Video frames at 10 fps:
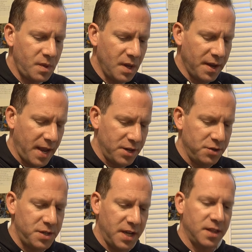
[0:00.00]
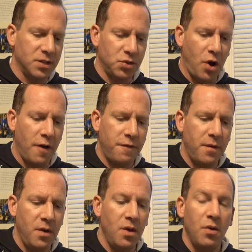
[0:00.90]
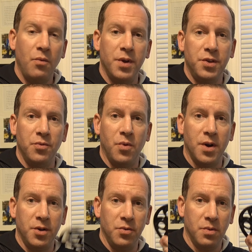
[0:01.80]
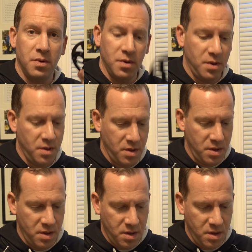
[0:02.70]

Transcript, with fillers: Again, you take this off when you want to